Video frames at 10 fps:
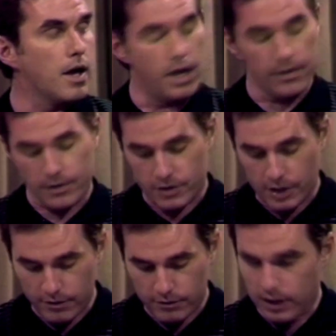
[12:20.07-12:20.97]
And the
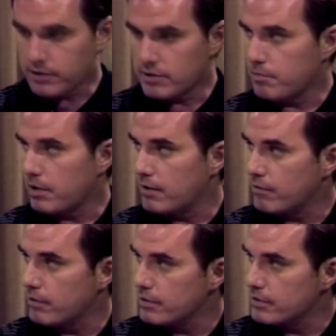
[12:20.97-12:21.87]
state of Texas paid
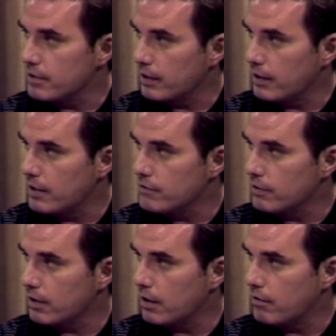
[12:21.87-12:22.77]
for his
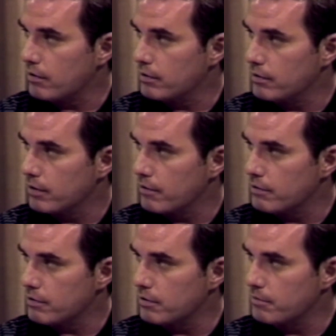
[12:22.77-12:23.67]
psychiatric care and they
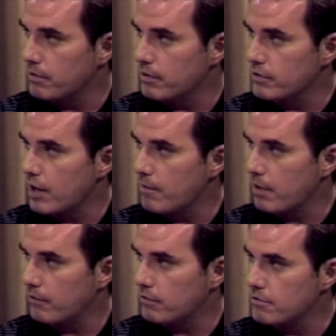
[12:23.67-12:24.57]
returned him to the job
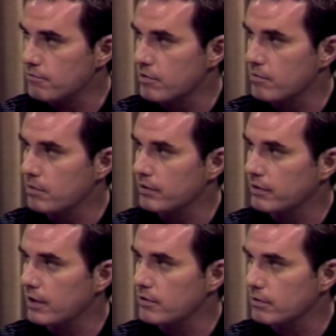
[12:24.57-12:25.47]
after his
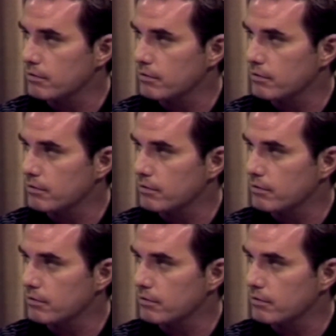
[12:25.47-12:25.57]
rehabilitation.